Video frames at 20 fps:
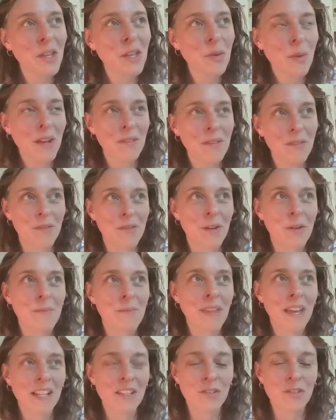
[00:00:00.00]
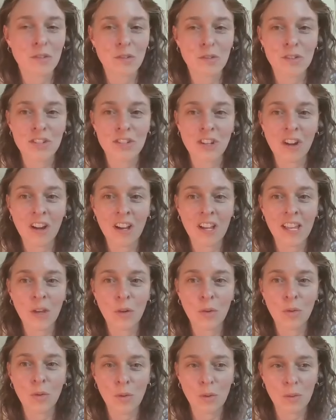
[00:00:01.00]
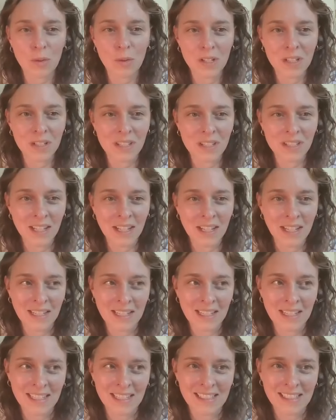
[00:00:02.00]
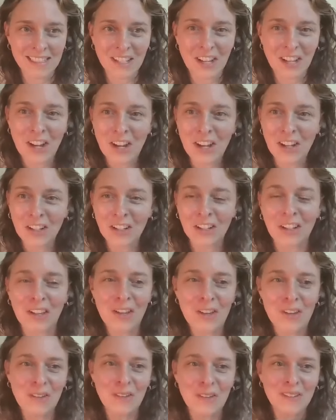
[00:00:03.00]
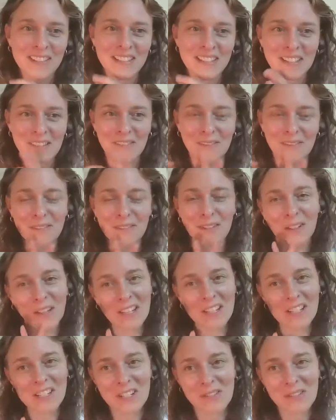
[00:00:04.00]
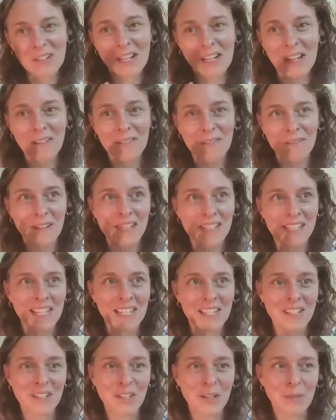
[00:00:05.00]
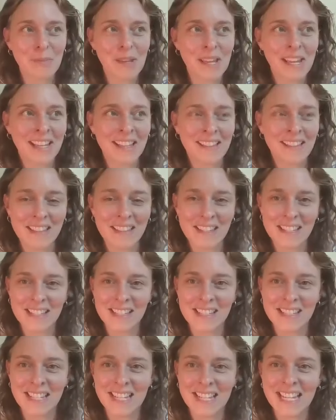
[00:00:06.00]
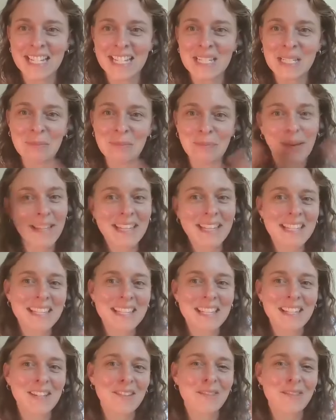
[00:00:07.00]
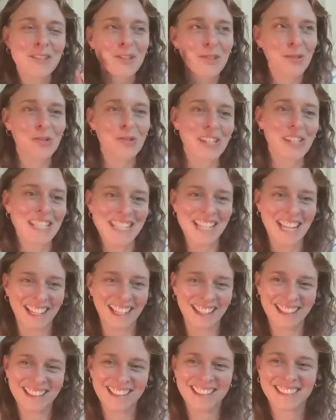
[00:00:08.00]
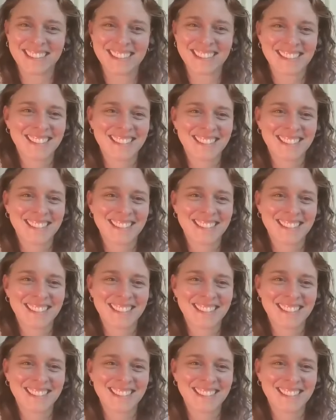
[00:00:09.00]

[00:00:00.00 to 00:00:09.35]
you think you went from that sort of shy, awkward girl who didn't feel like she really fit in to being this expansive storyteller?